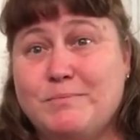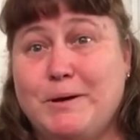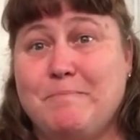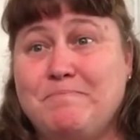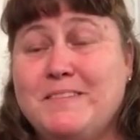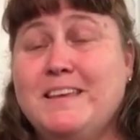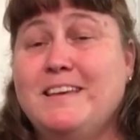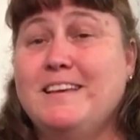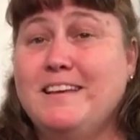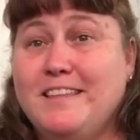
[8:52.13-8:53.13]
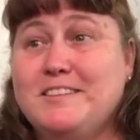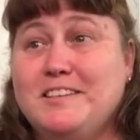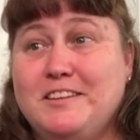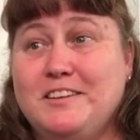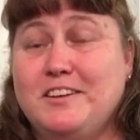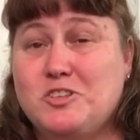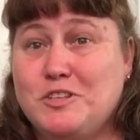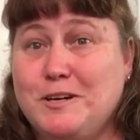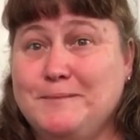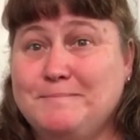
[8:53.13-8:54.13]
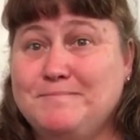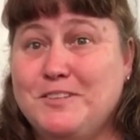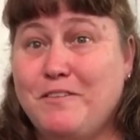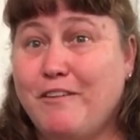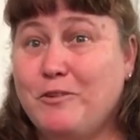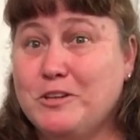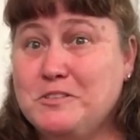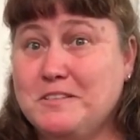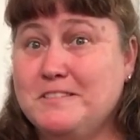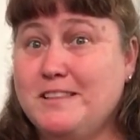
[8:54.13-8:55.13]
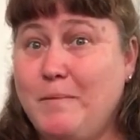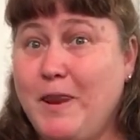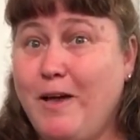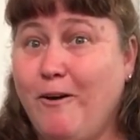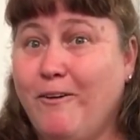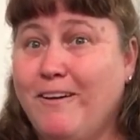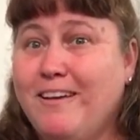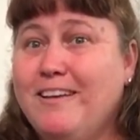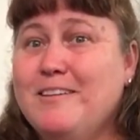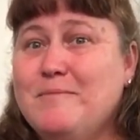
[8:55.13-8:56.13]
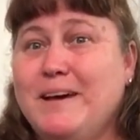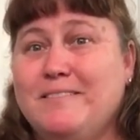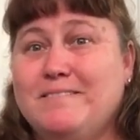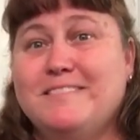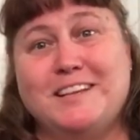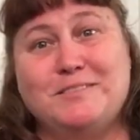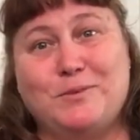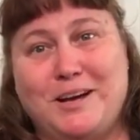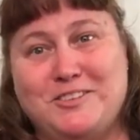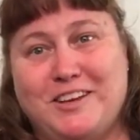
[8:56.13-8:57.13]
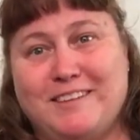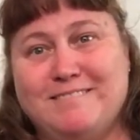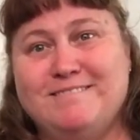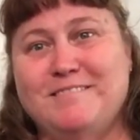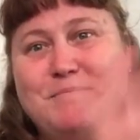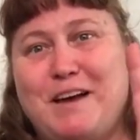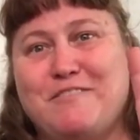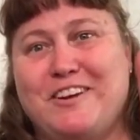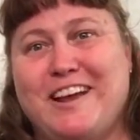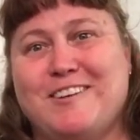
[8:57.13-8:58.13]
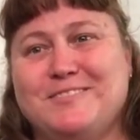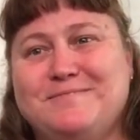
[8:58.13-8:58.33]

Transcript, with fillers: But that's it in a nutshell. So if you have questions, let me know. But thanks for watching. Bye for now.